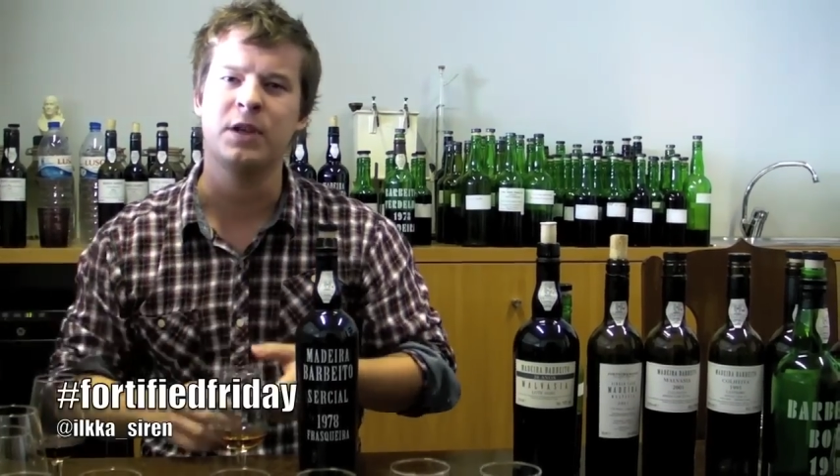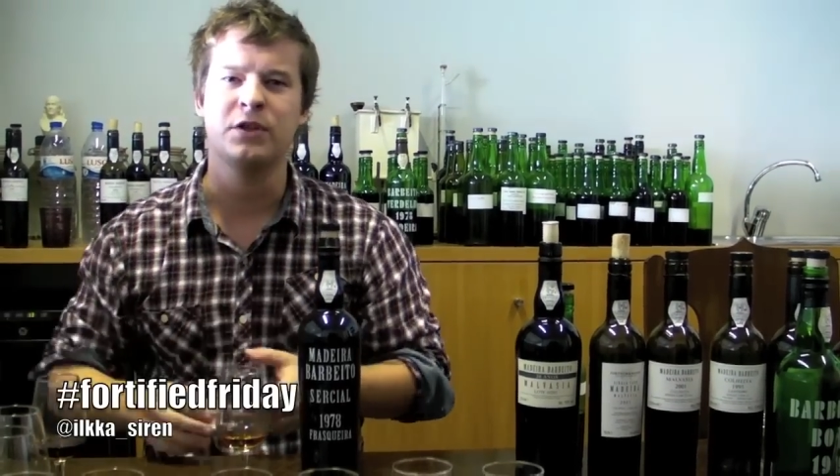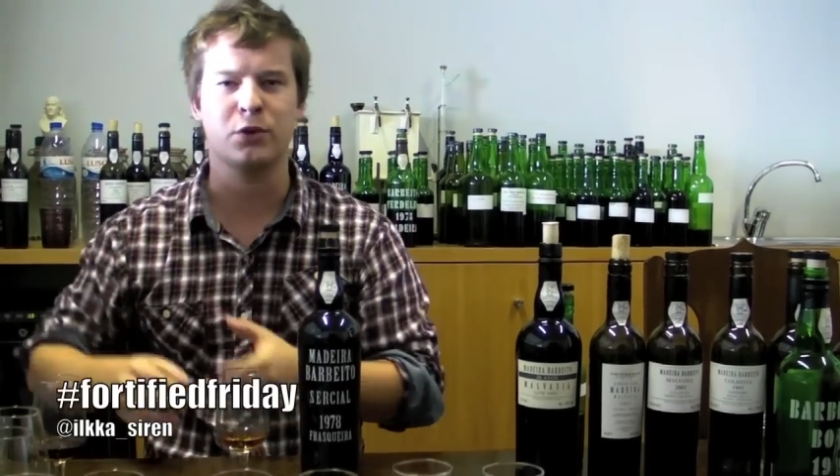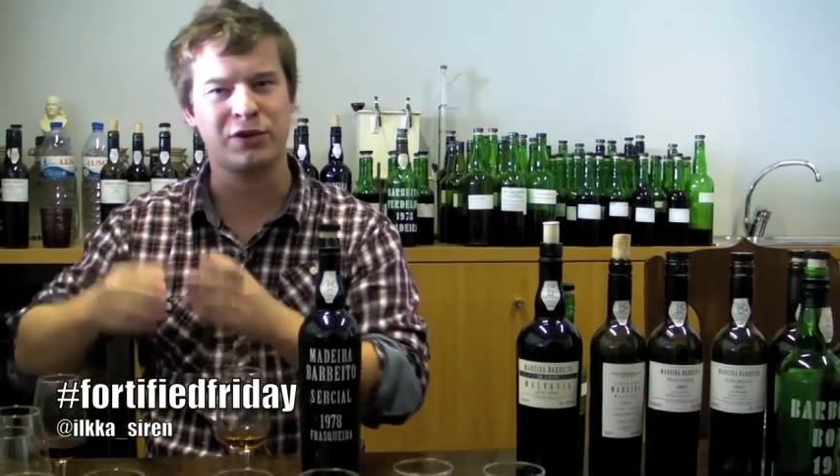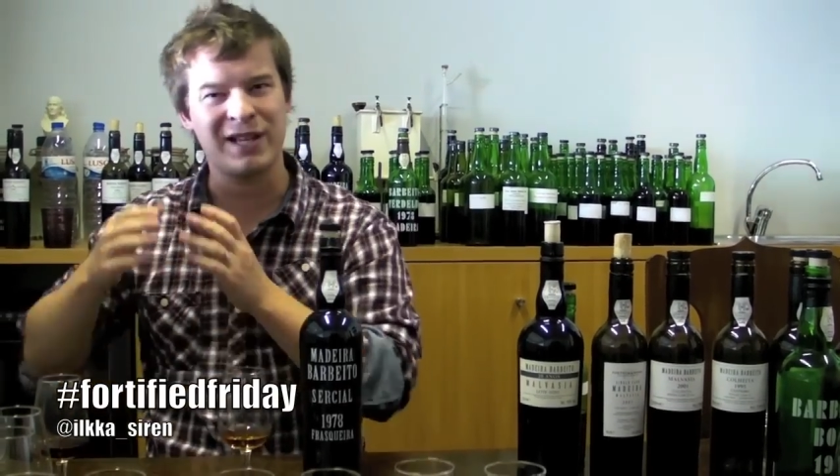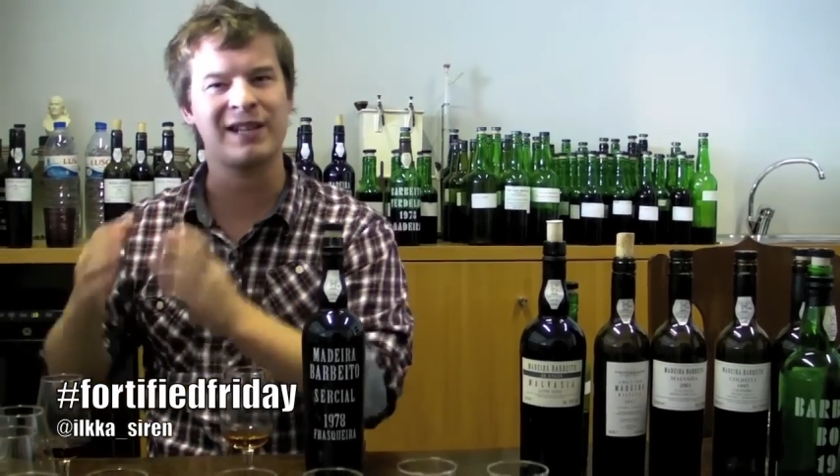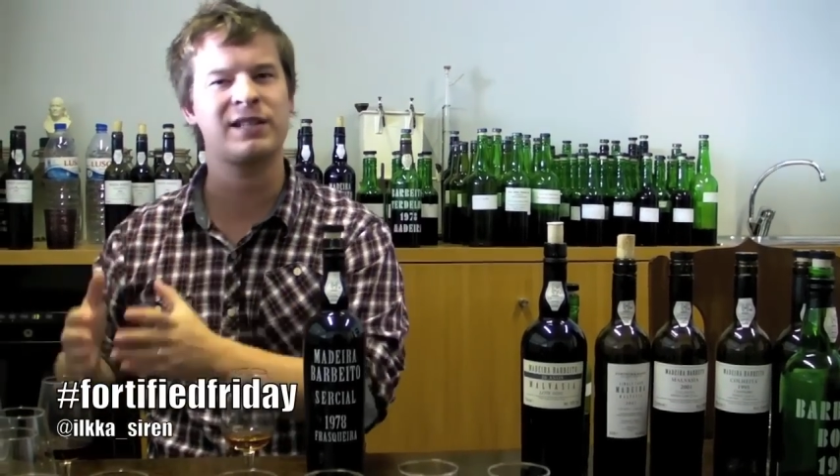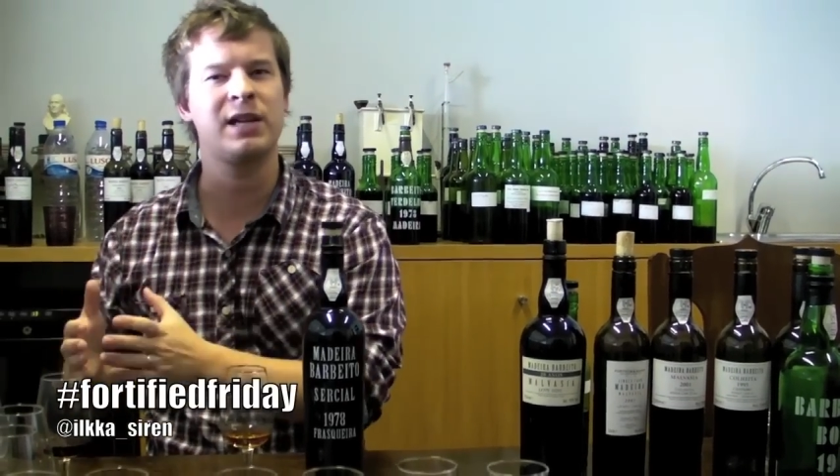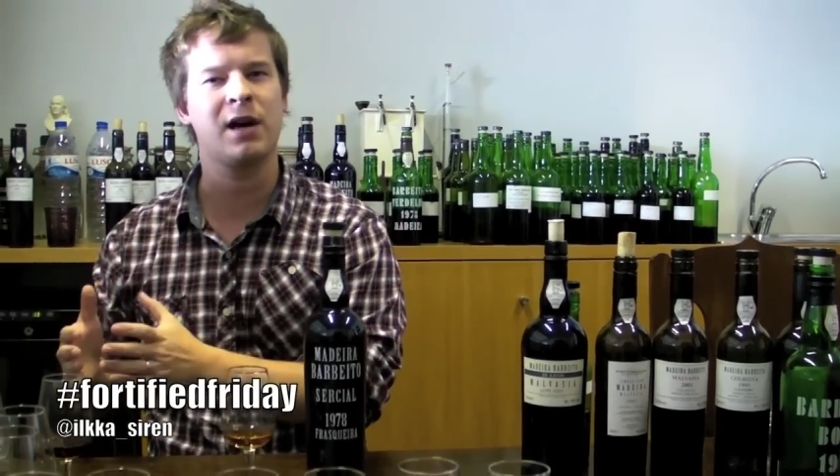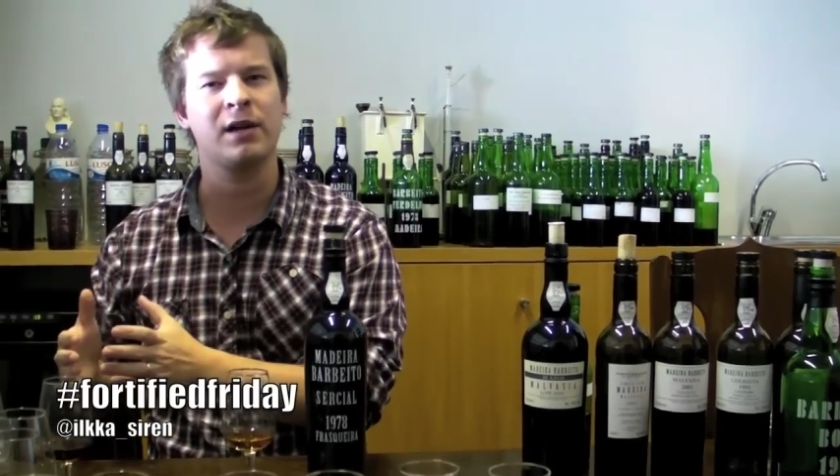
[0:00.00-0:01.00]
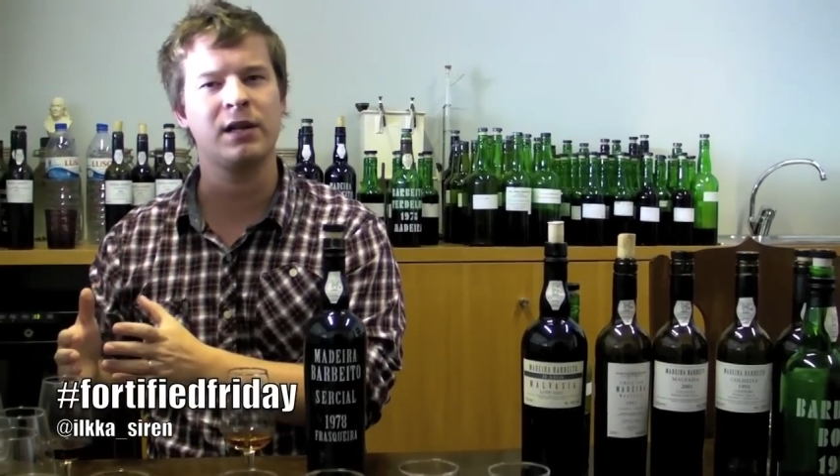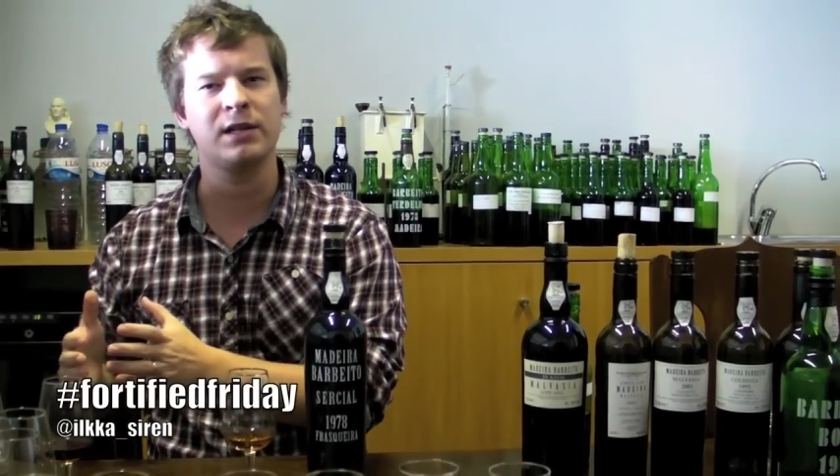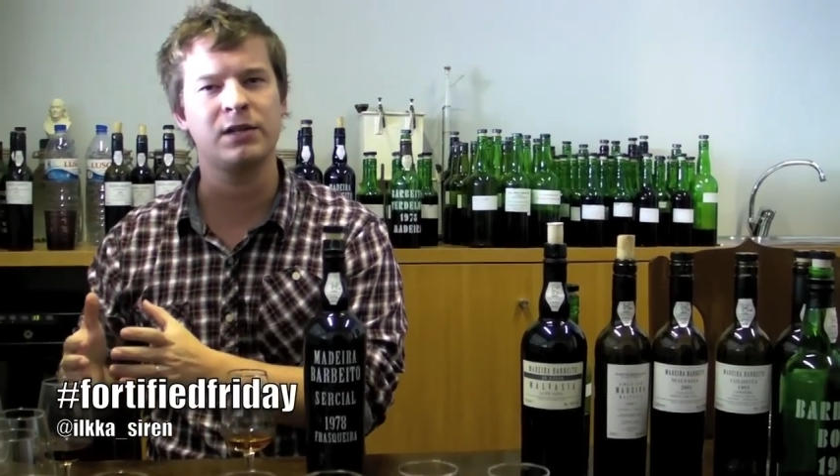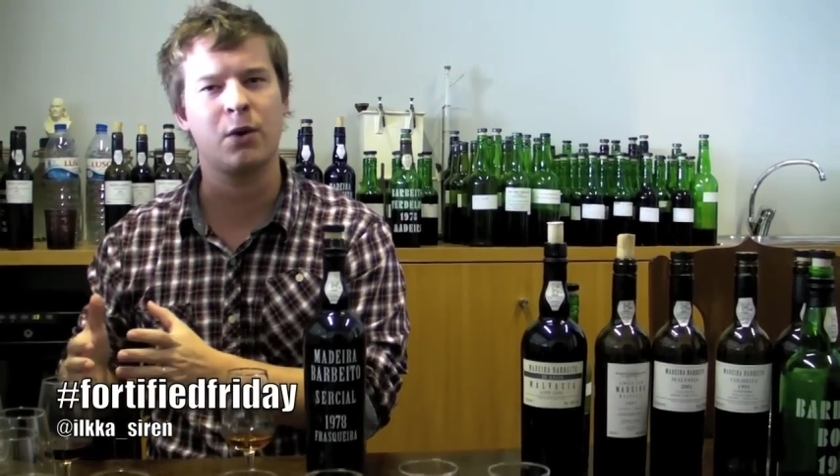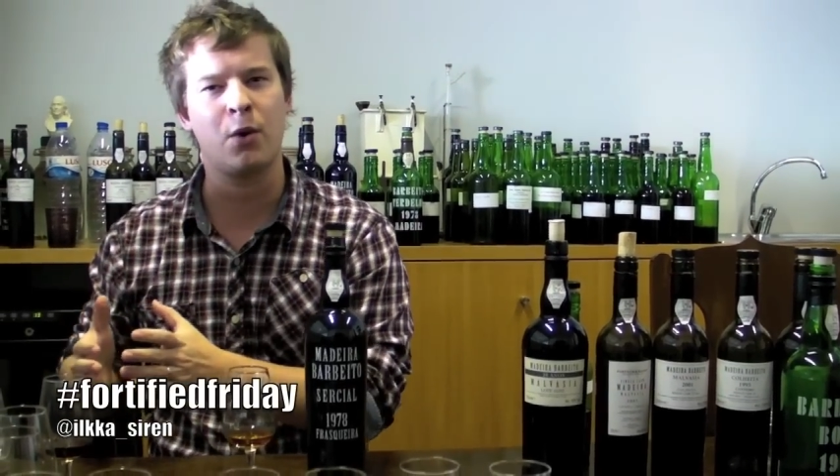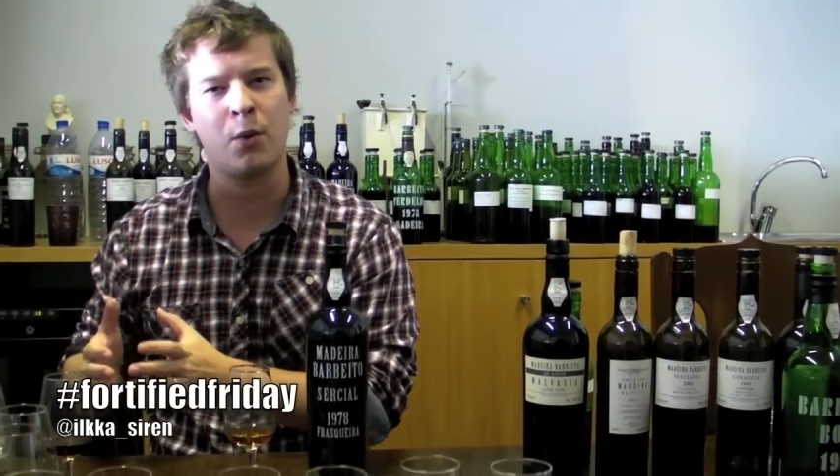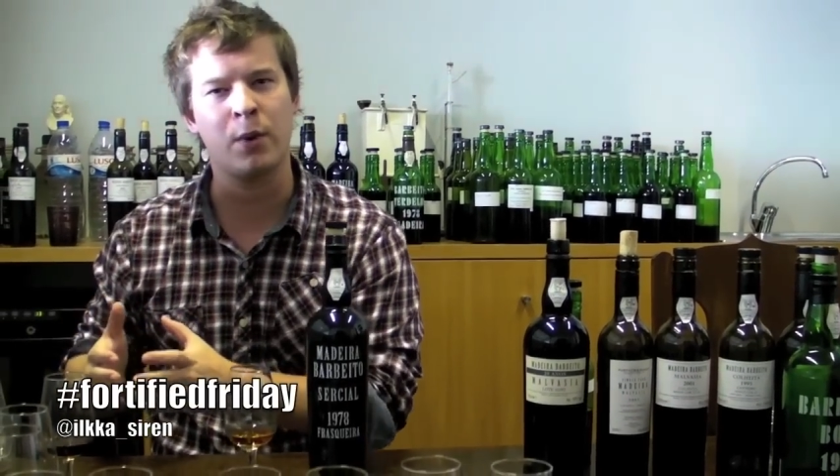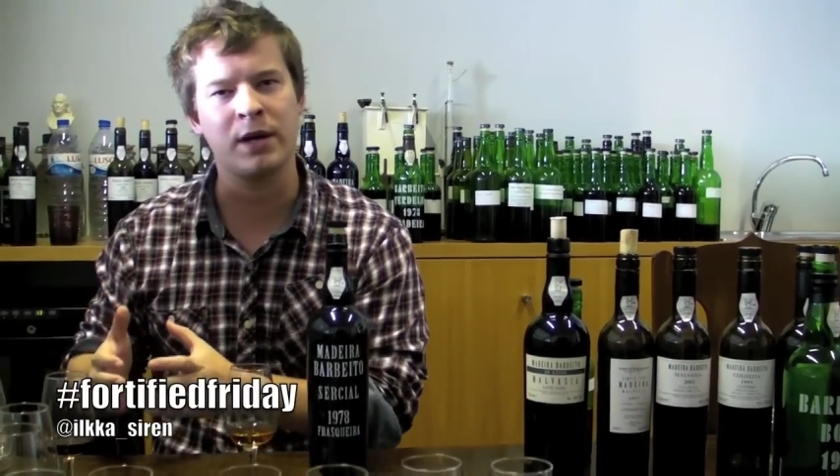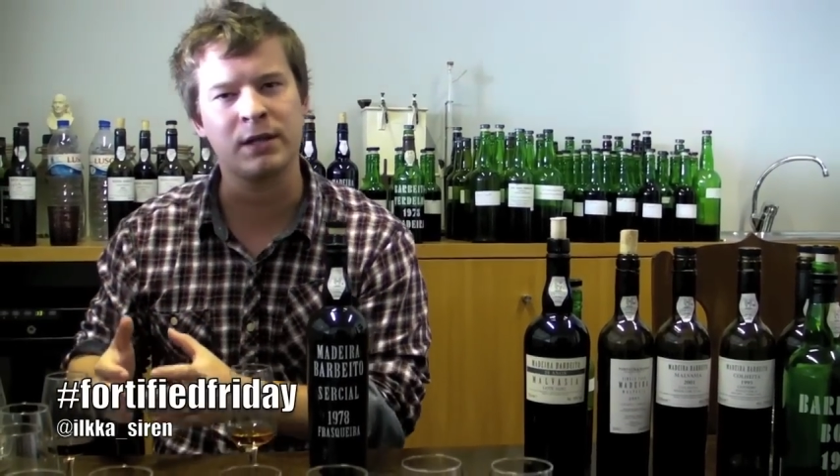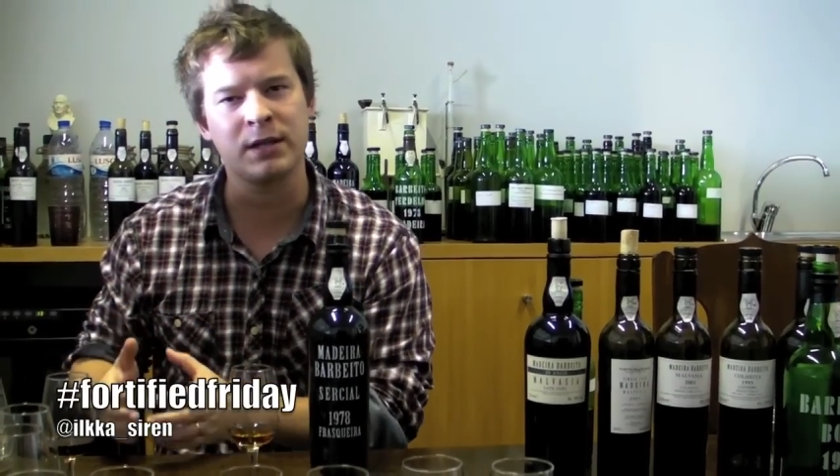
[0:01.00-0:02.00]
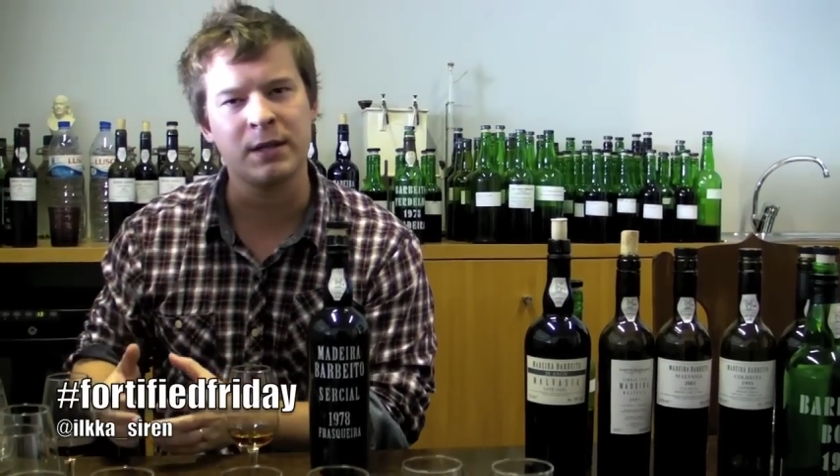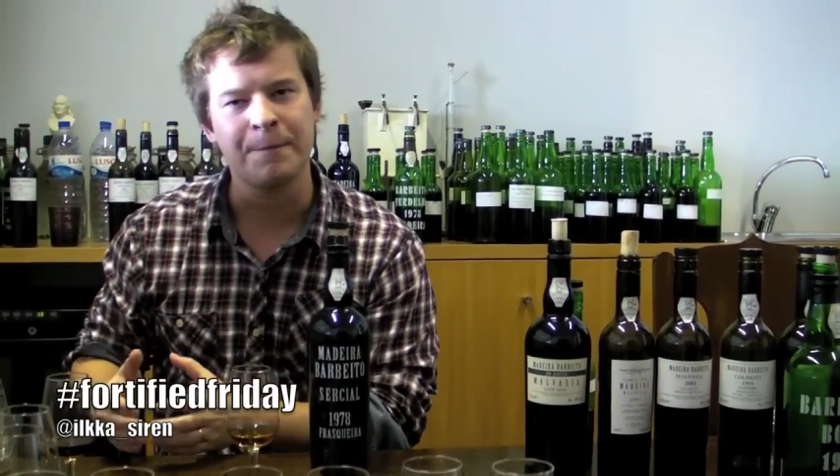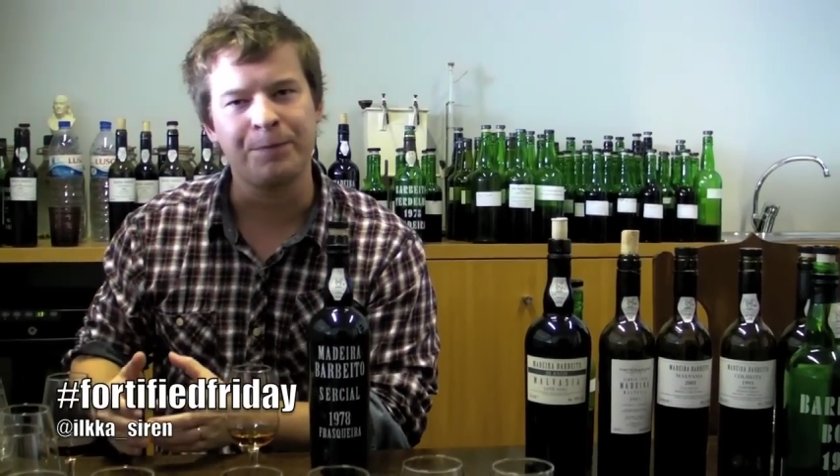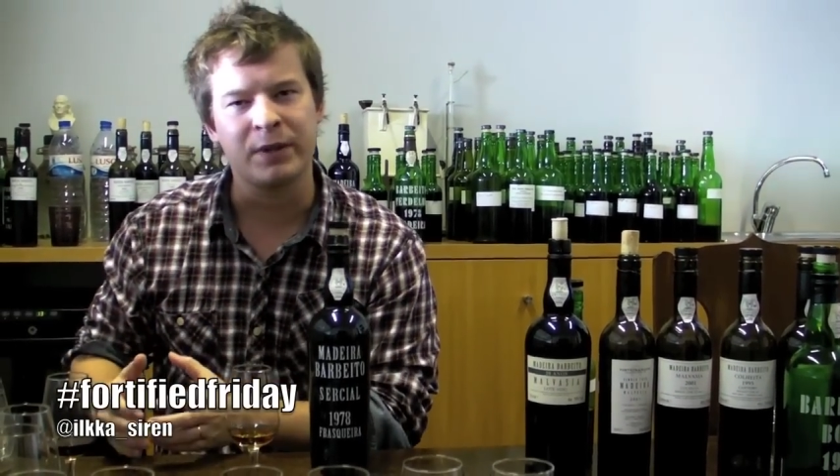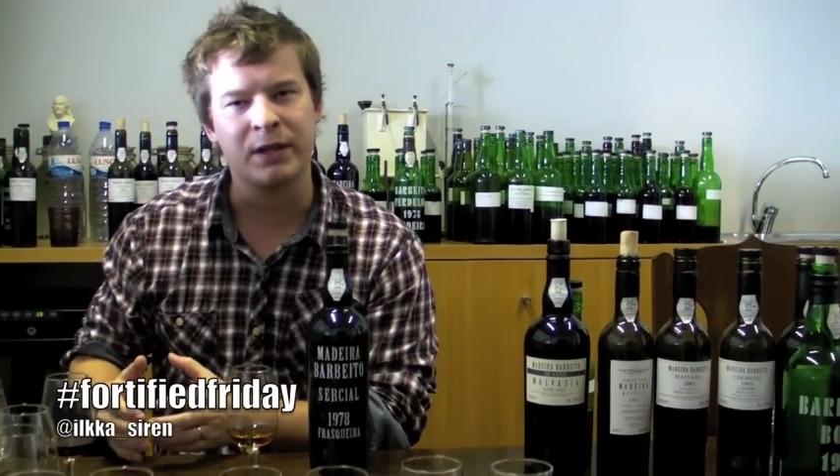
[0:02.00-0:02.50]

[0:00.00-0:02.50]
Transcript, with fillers: So Sercial is always